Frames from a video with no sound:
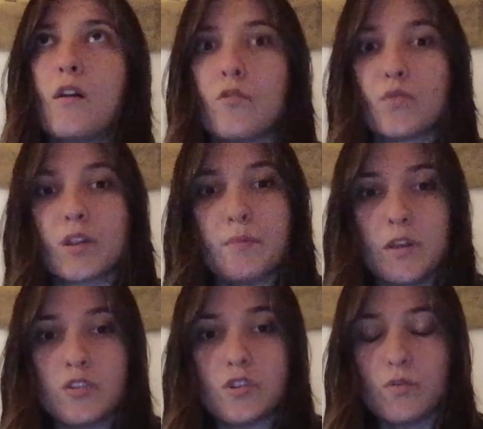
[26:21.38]
really
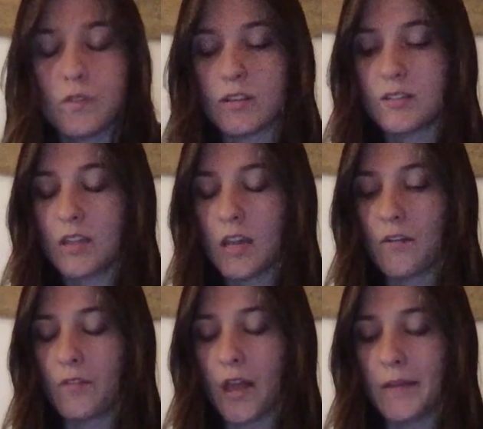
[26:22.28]
meet you with this thing
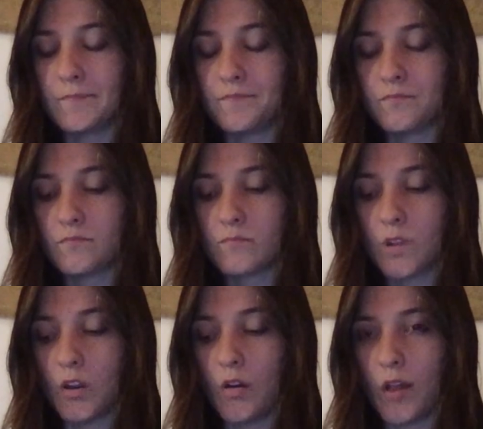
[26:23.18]
of like,
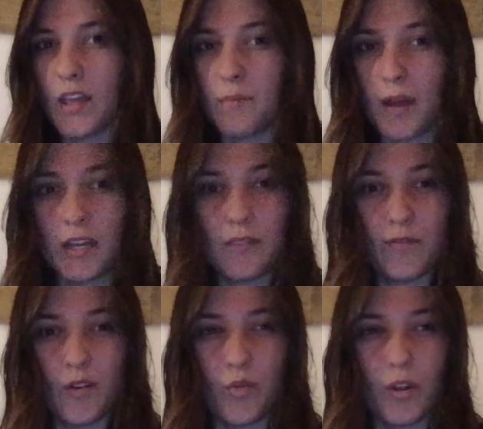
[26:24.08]
I think men
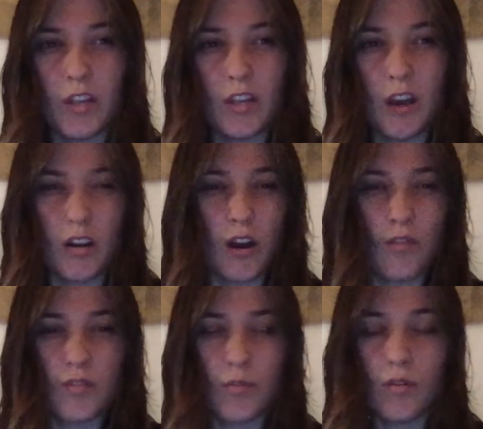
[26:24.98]
feel really
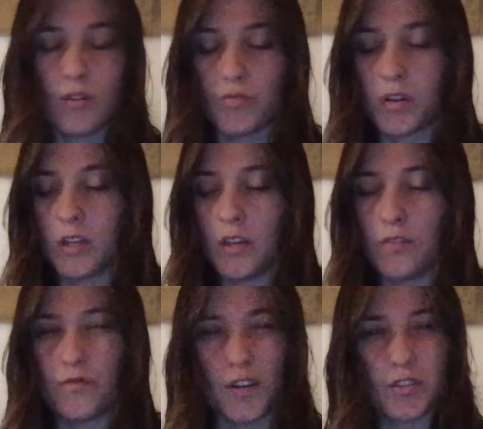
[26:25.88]
uncomfortable and really
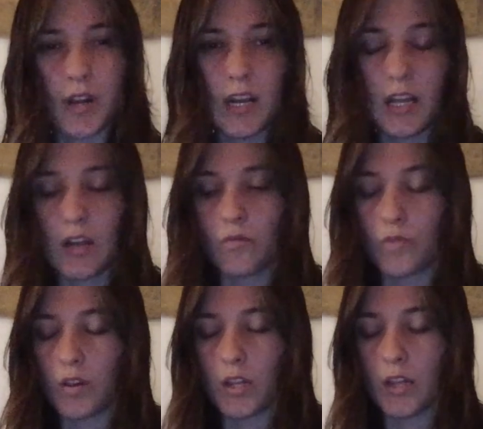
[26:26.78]
frustrated and
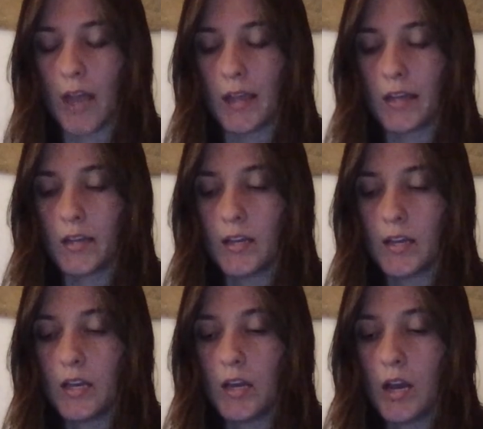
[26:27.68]
really like,
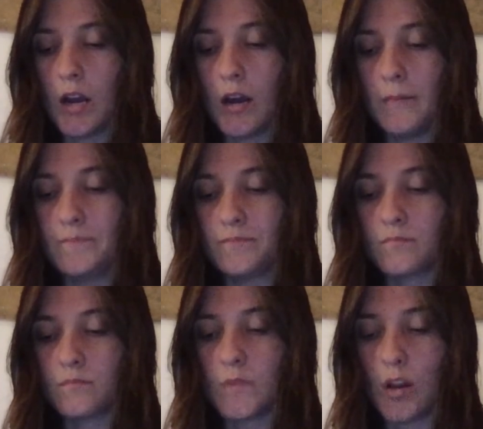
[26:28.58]

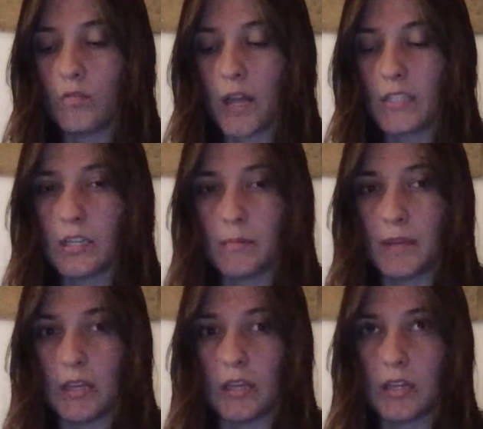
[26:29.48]
they don't like to
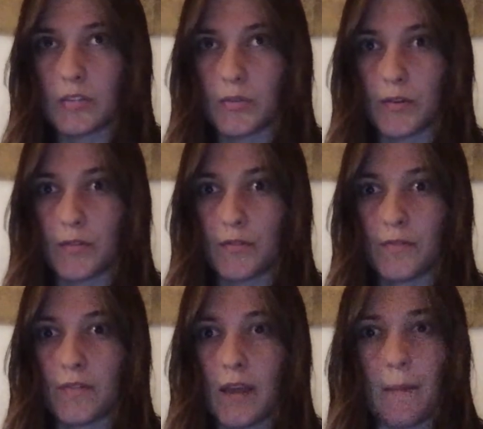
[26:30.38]
be sort of
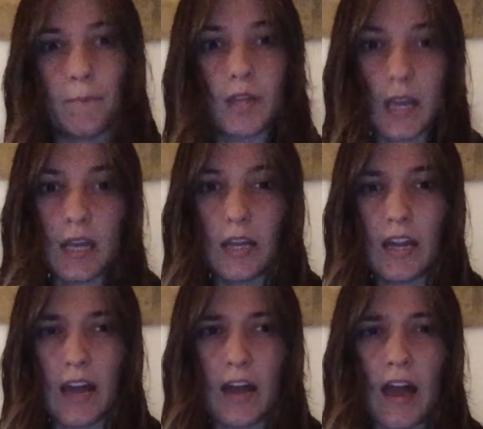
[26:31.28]

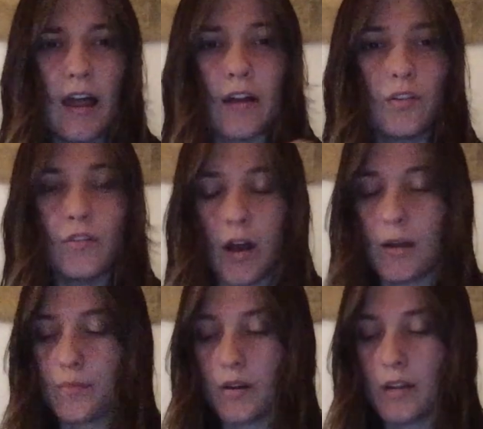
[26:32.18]
implicated. I don't know how
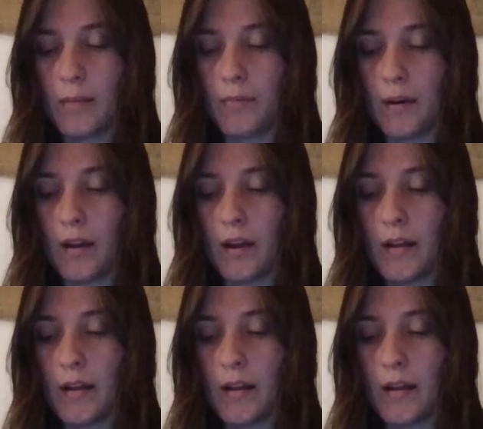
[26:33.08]
to put it, but